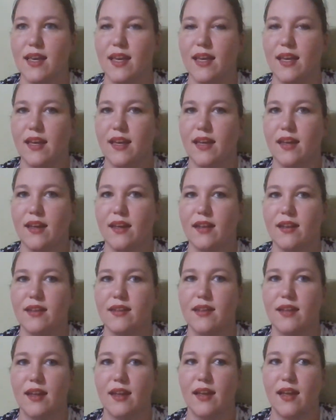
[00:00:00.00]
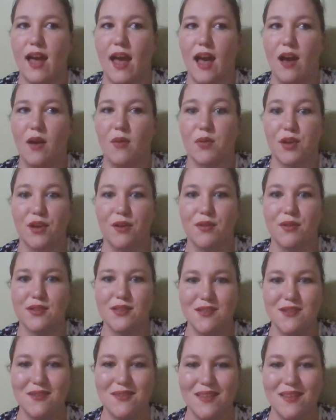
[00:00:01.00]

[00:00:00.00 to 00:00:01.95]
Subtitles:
and how we're going to do